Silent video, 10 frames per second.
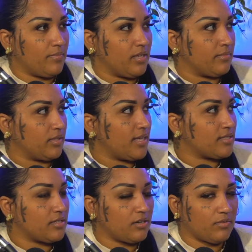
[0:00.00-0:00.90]
being
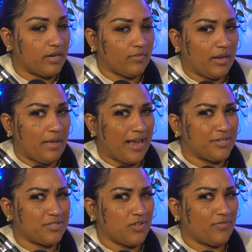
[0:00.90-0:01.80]
molested or whatever, I
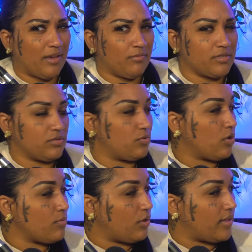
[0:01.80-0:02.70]
just thought that was normal.